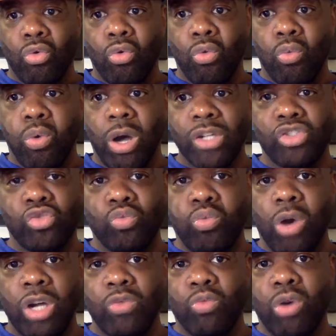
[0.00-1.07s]

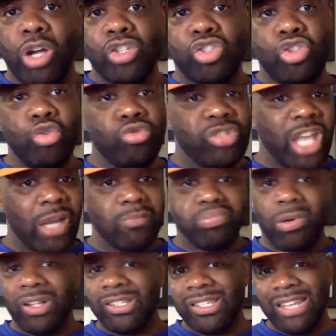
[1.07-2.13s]
once you take
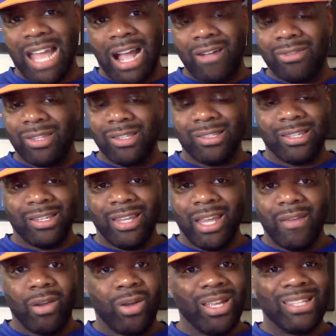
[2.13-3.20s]
Brunson out the
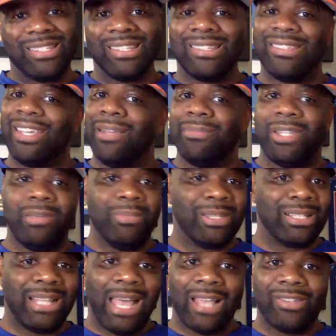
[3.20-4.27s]
scenario, it's the same team
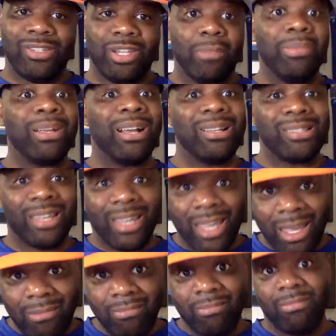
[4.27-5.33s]
as last year because of
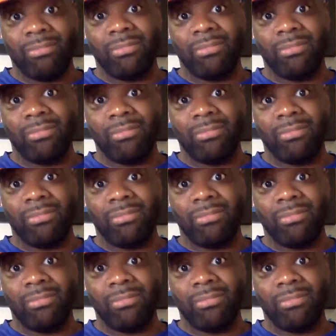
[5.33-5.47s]
him